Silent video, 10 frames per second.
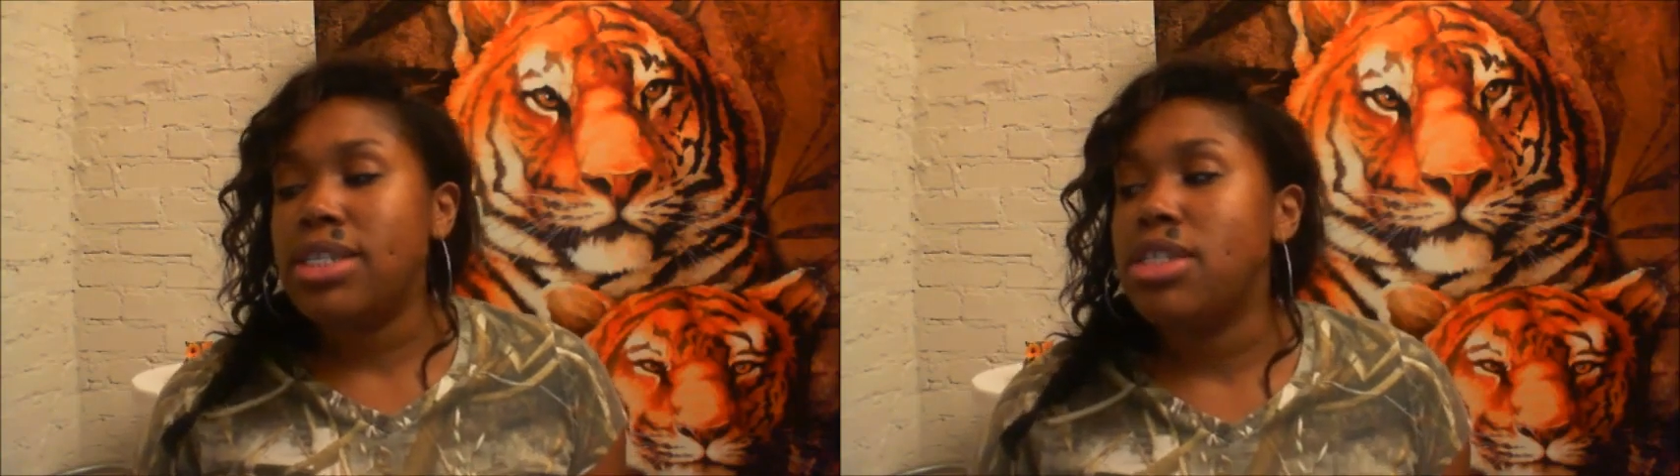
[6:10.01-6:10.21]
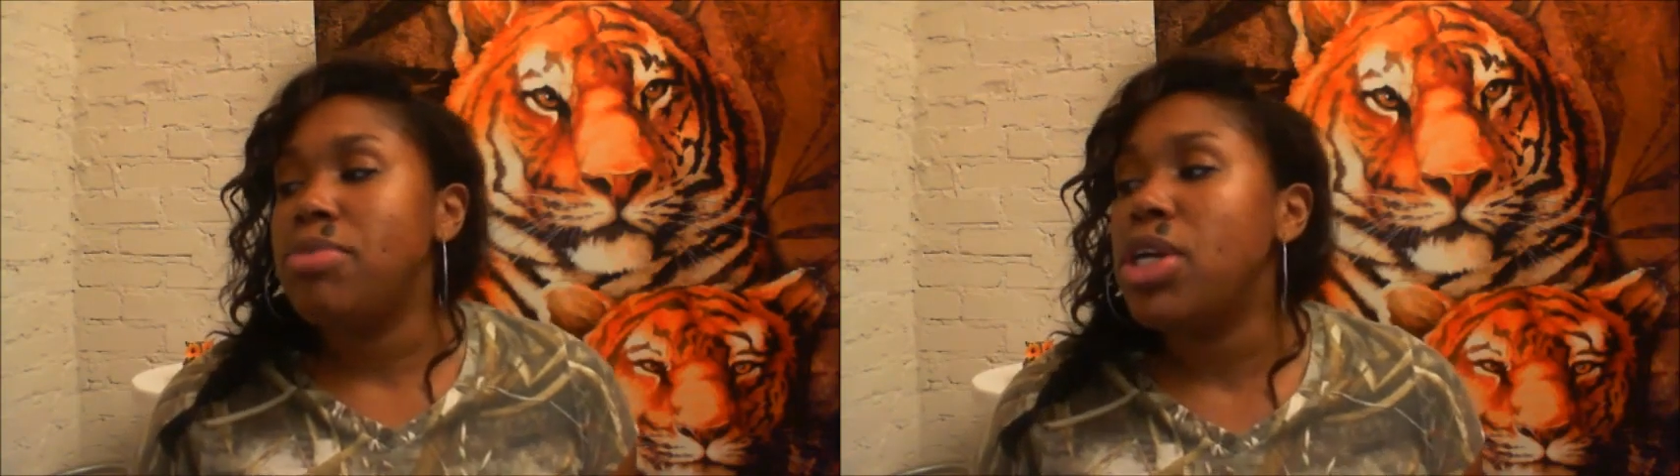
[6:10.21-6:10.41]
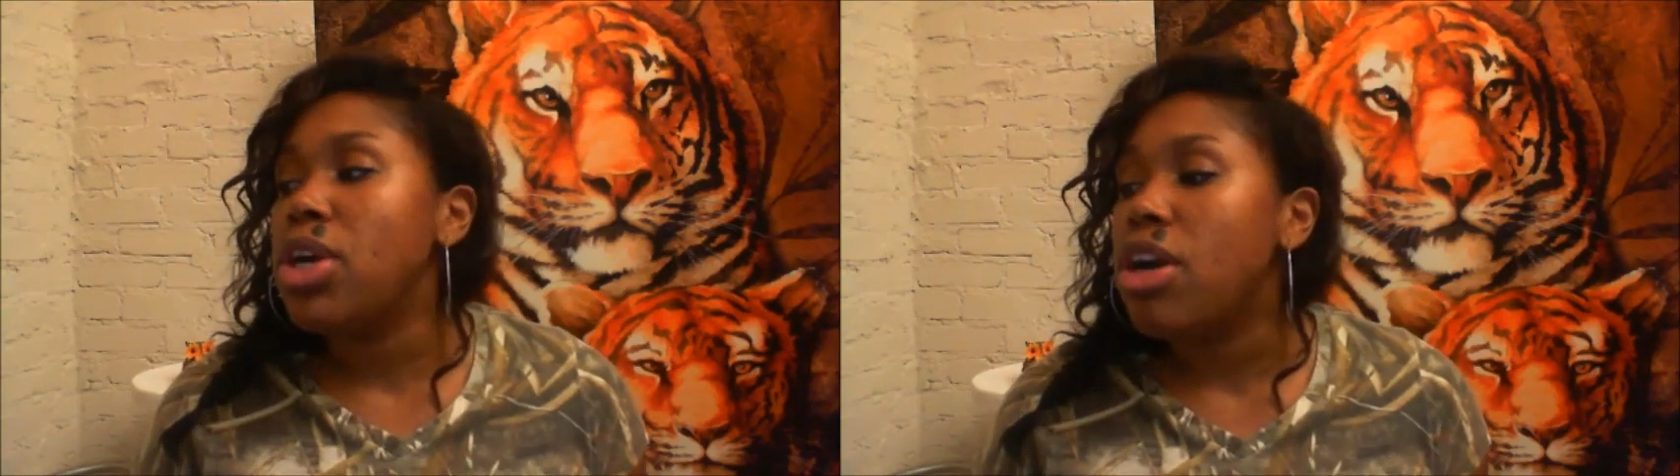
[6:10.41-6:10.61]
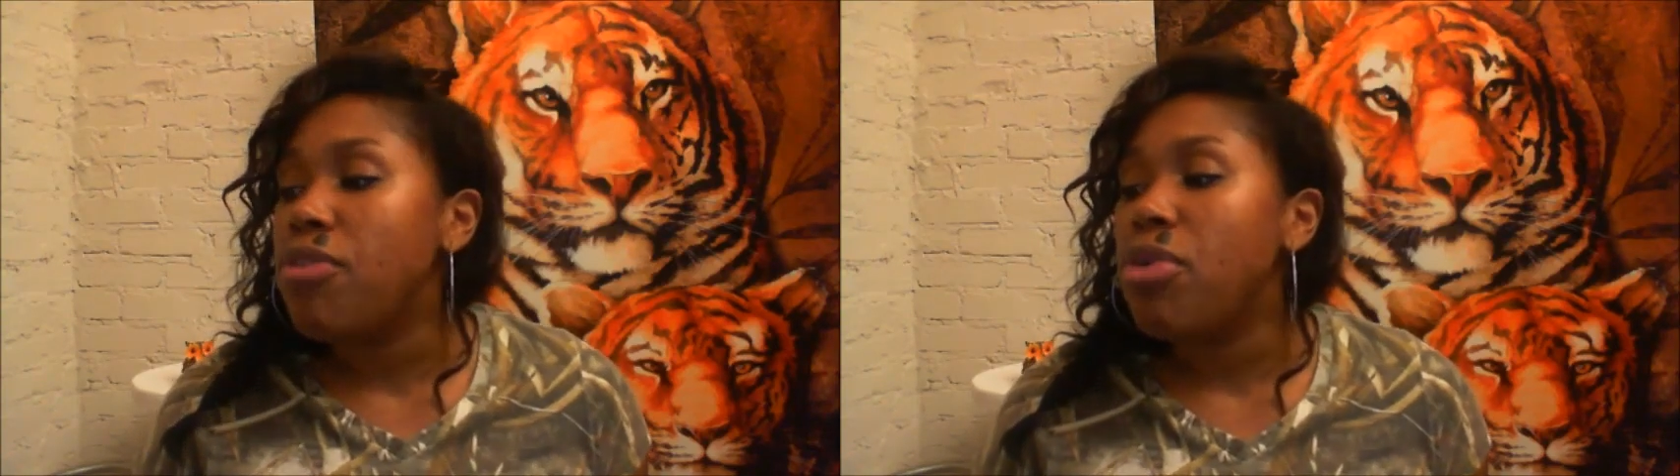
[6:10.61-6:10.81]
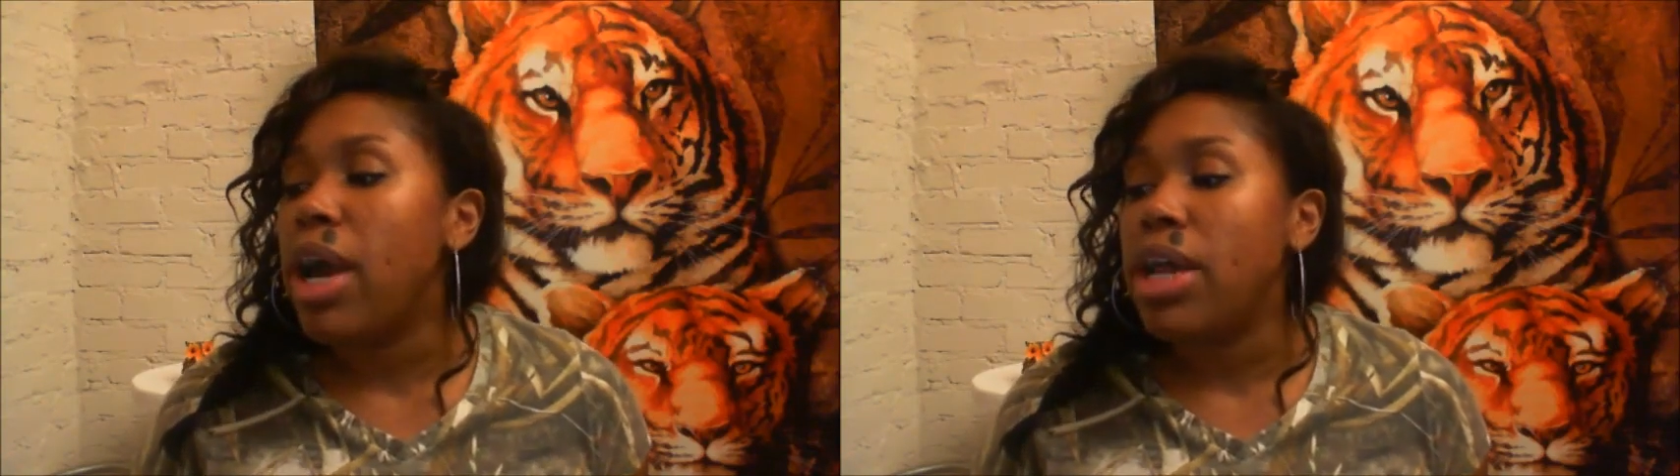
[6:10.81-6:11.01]
need to be
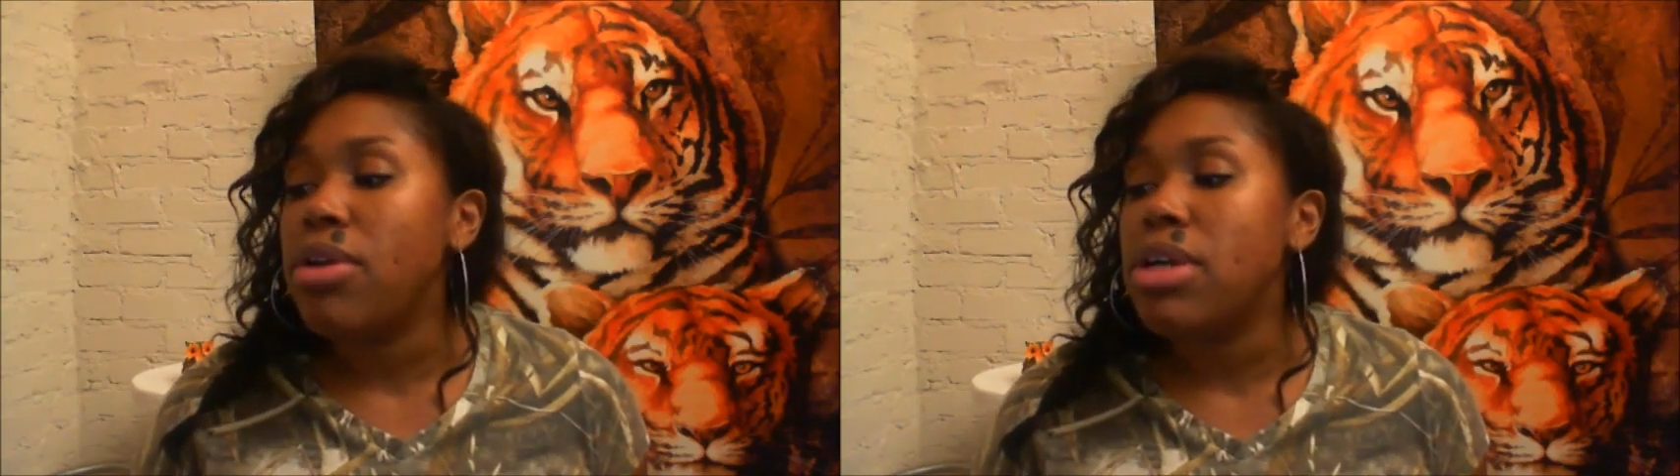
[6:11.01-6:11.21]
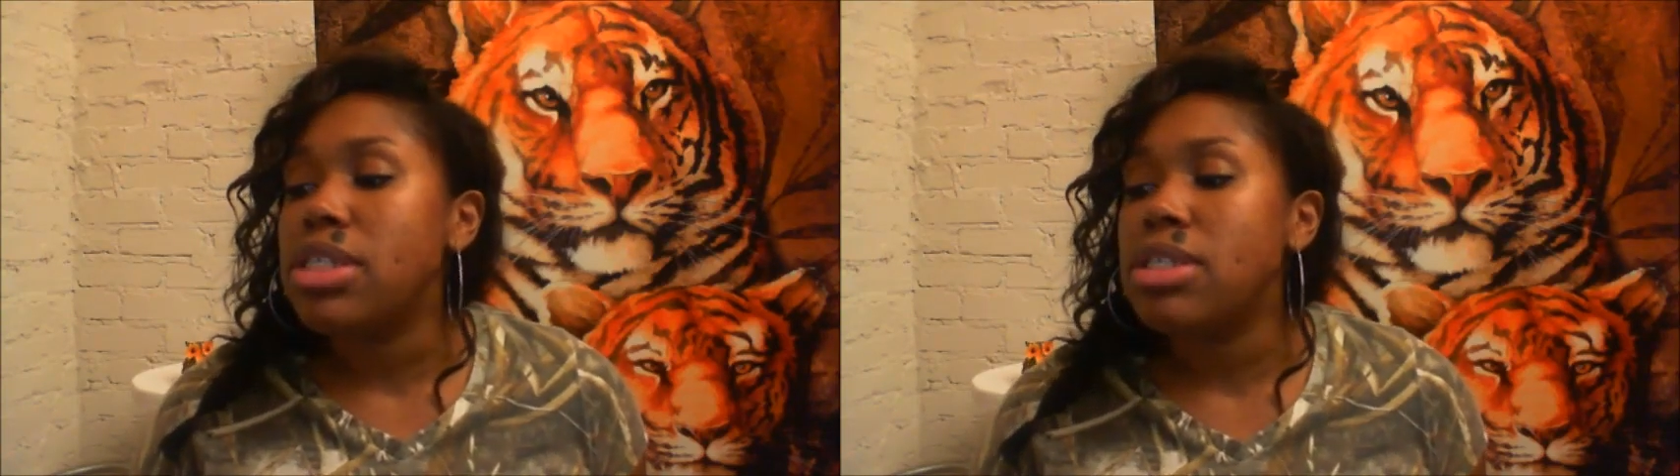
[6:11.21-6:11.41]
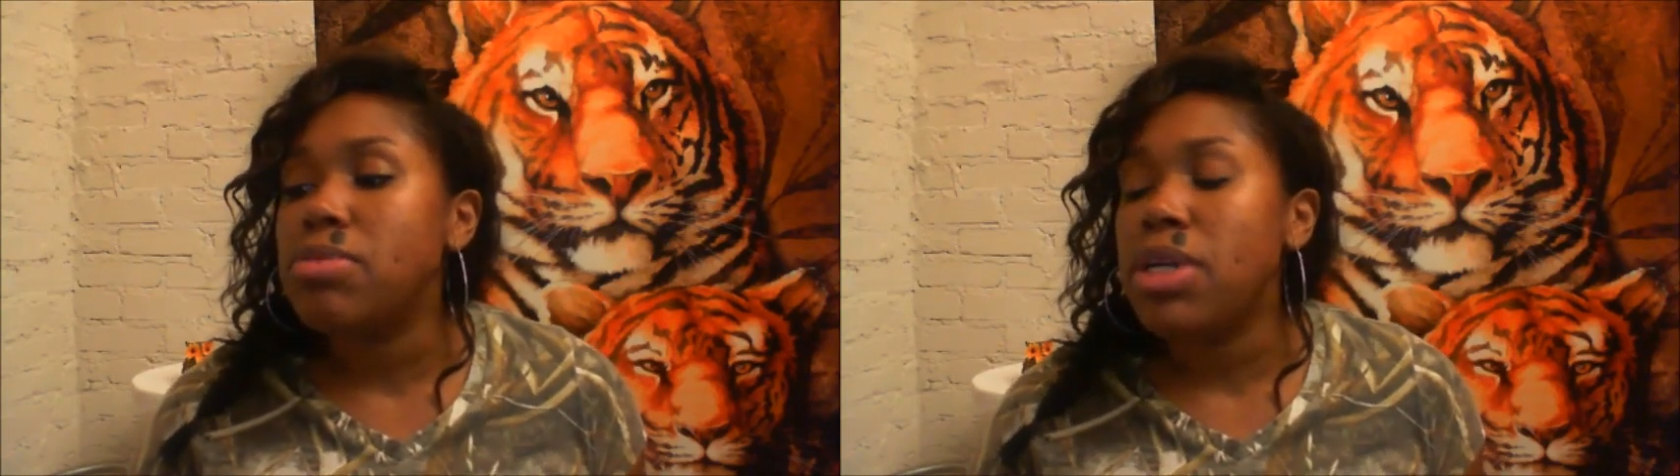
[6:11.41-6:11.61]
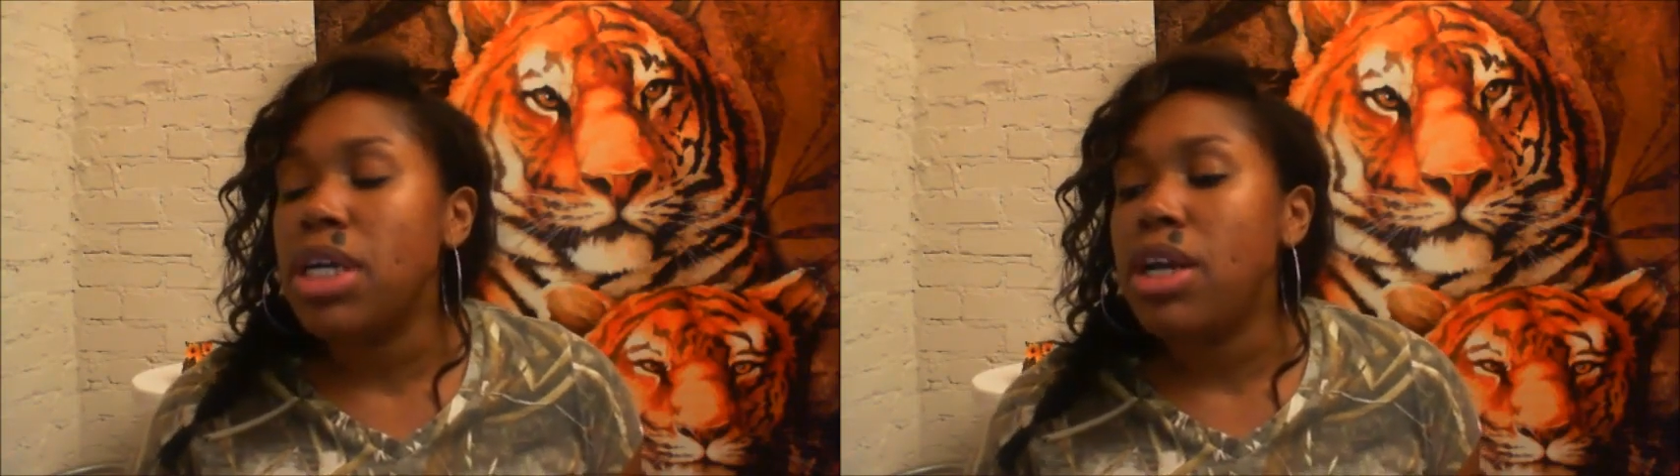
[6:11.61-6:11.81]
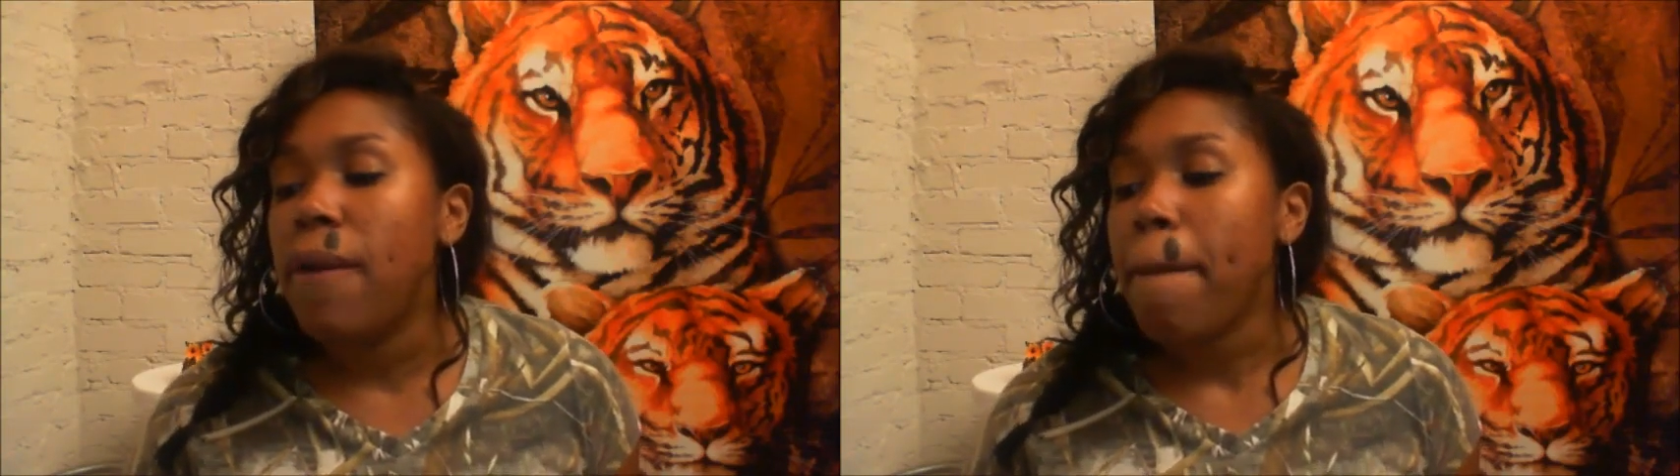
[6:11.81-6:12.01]
careful and you need to
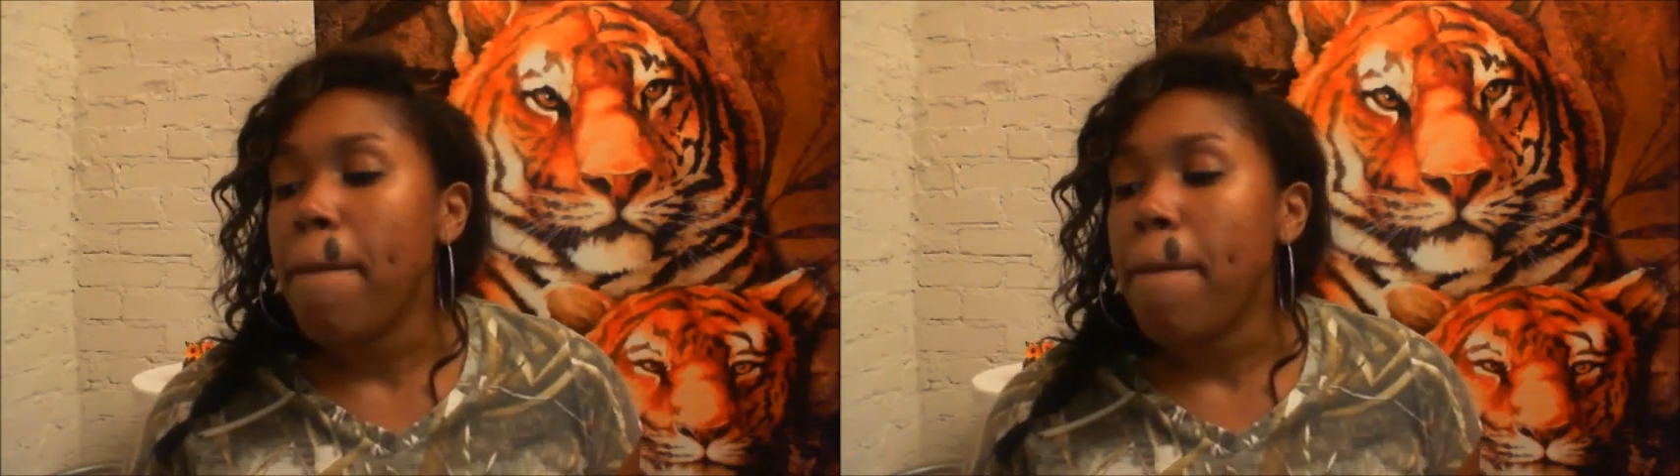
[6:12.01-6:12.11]
be